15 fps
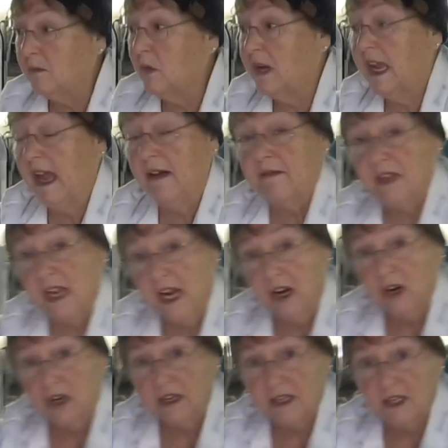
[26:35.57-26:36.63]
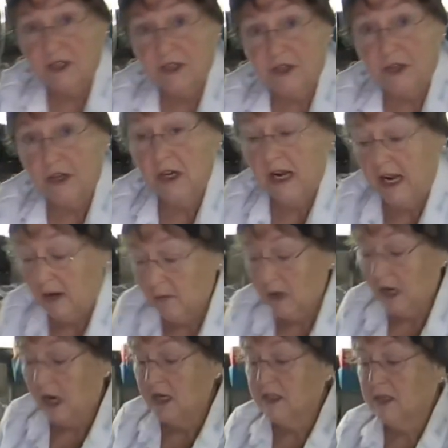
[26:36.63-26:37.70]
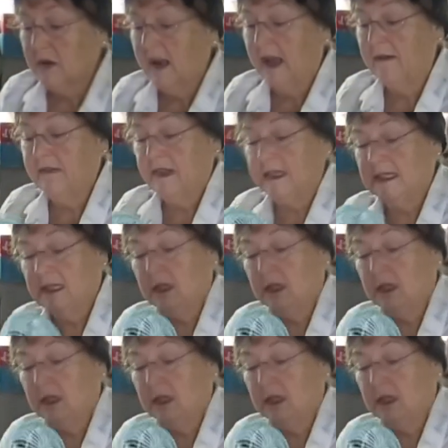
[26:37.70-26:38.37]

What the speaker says: we have the air conditioner, and we also have this